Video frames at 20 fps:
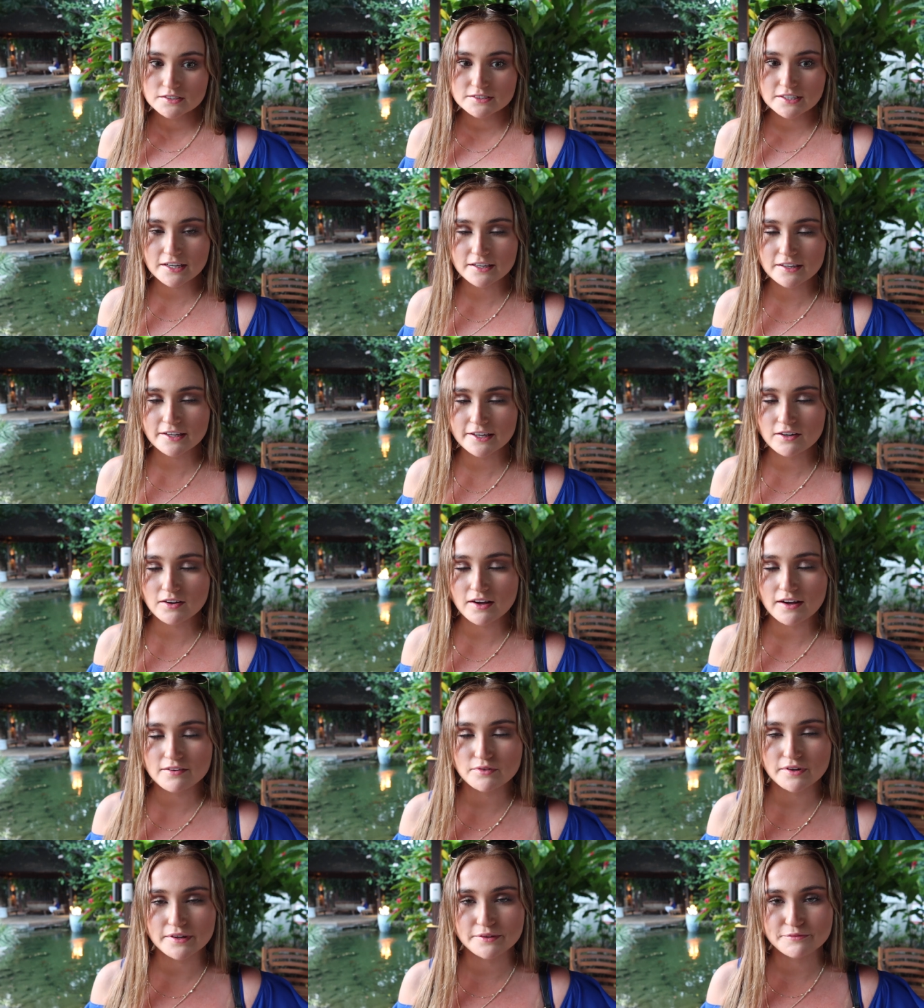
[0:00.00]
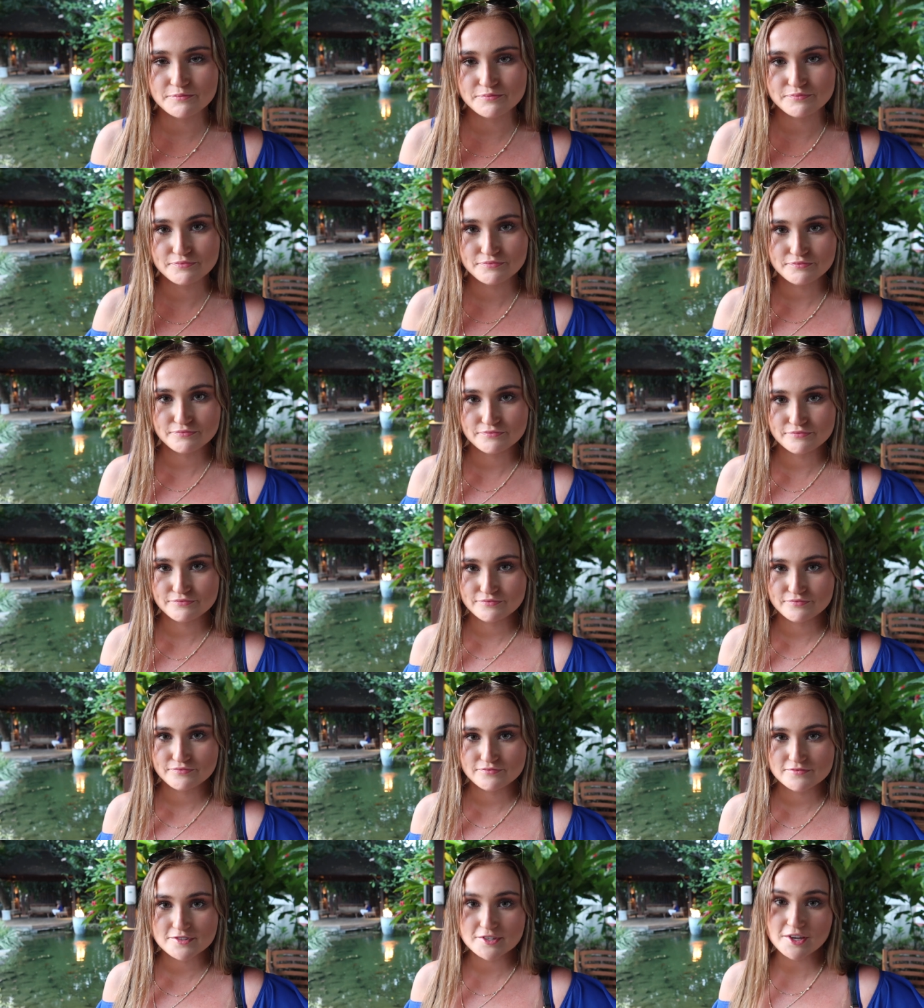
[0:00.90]
Valentine yet. I have one. Yeah,
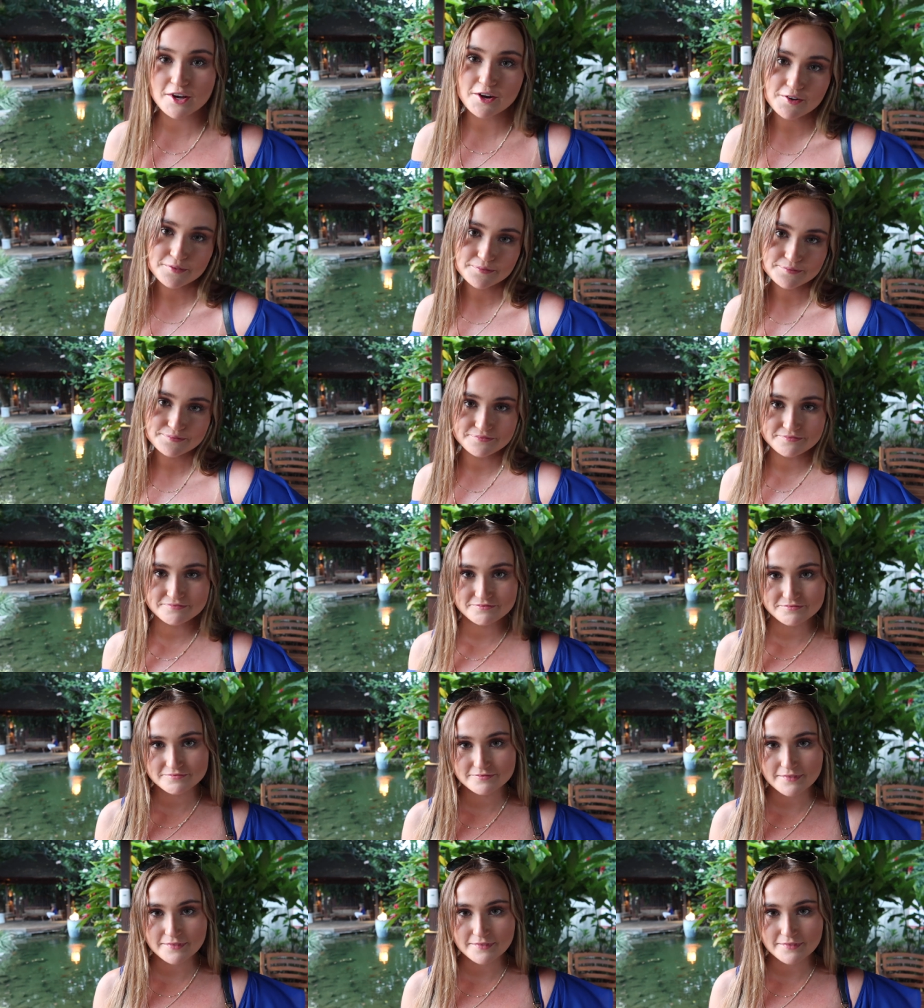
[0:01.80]
she's so, available.